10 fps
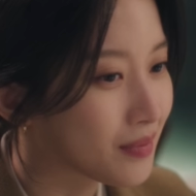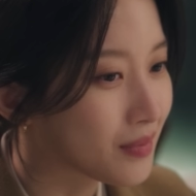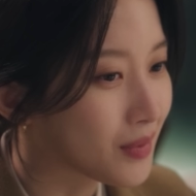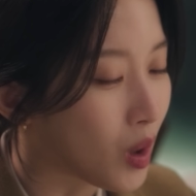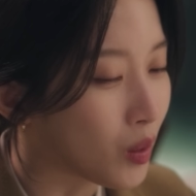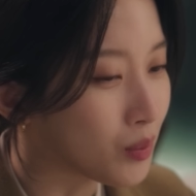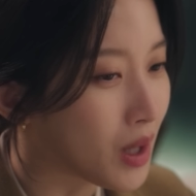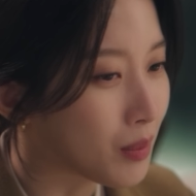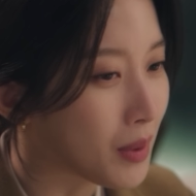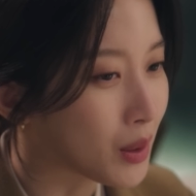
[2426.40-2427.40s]
Kang Hee-ji
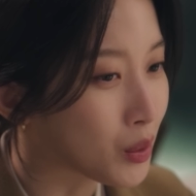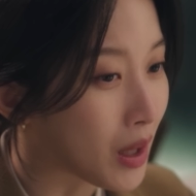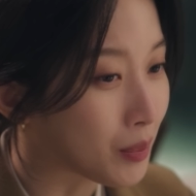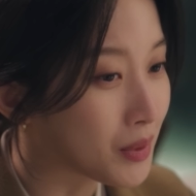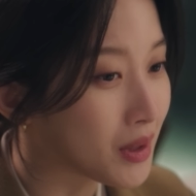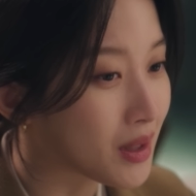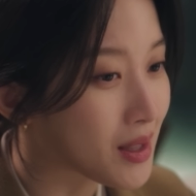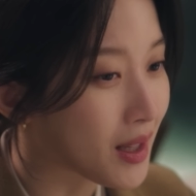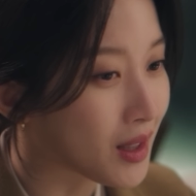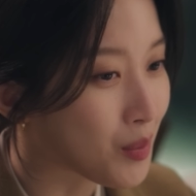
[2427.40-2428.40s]
wanted to use legal
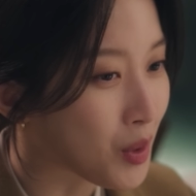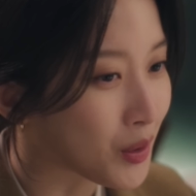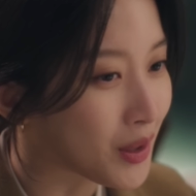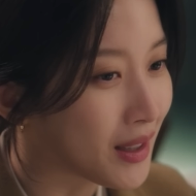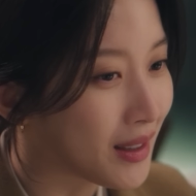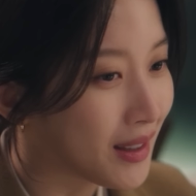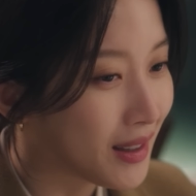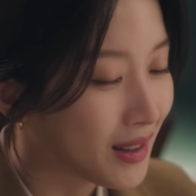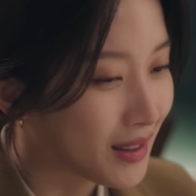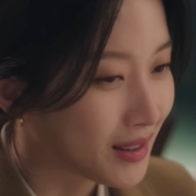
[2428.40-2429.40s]
knowledge to help her
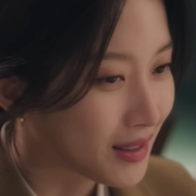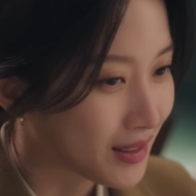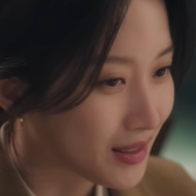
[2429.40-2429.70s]
family.